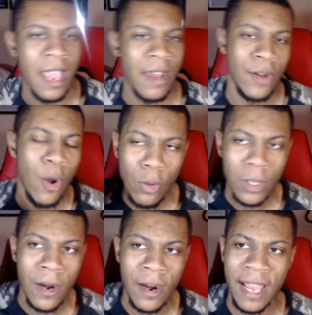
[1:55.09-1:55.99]

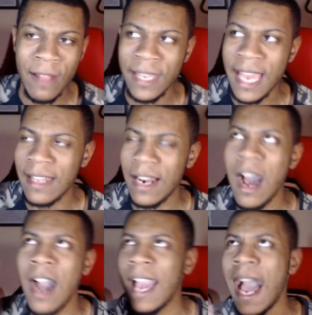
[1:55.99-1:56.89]
Nolar only got
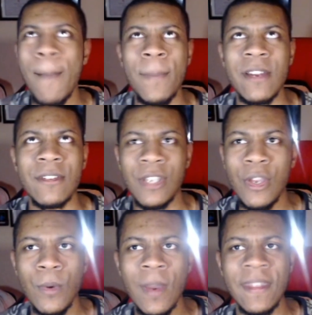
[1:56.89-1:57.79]
a copy or
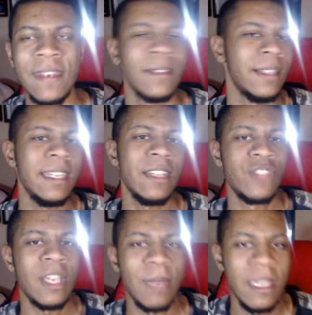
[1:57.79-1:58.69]
2 and then deleted
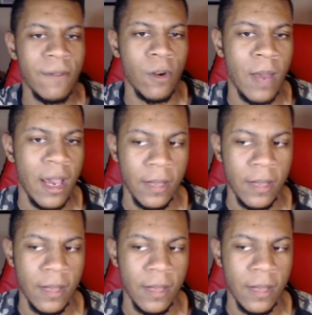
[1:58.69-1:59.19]
JP for a while.